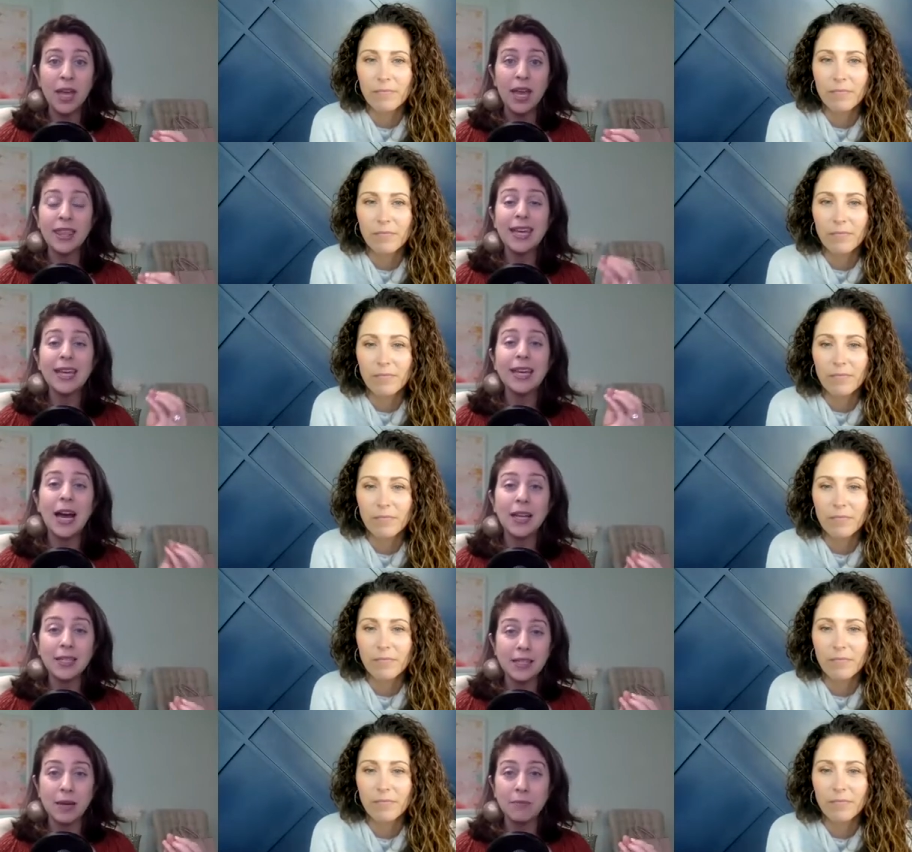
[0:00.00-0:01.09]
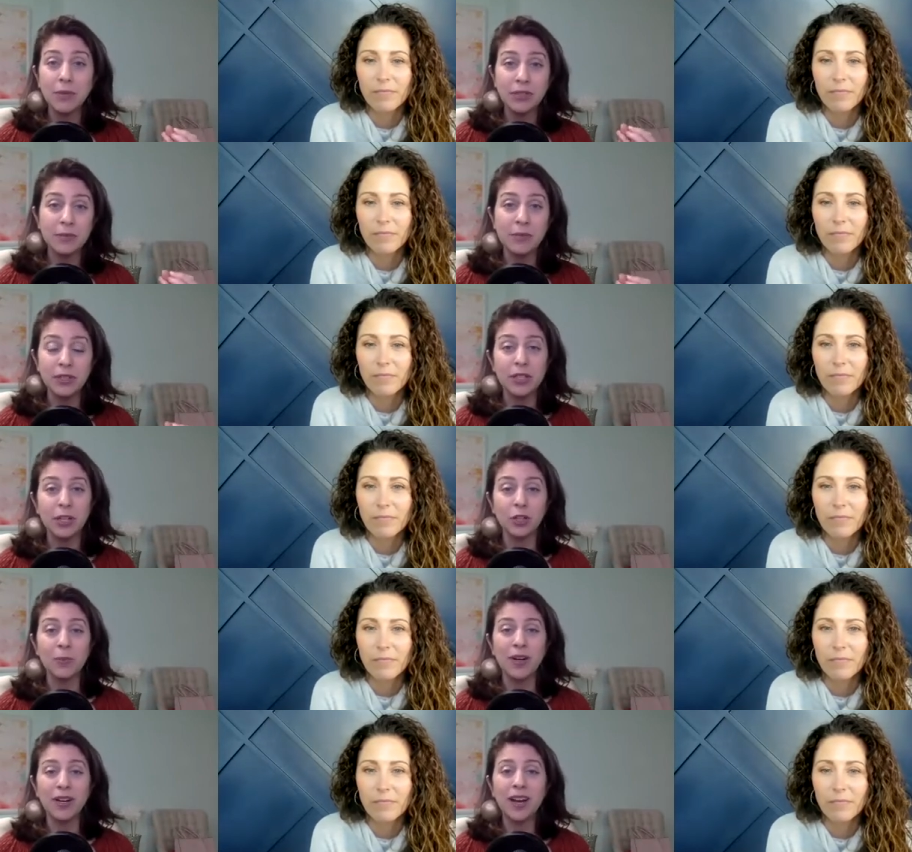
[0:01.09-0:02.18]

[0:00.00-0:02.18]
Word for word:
Speaker 1: and they got to that multi-million dollar mark,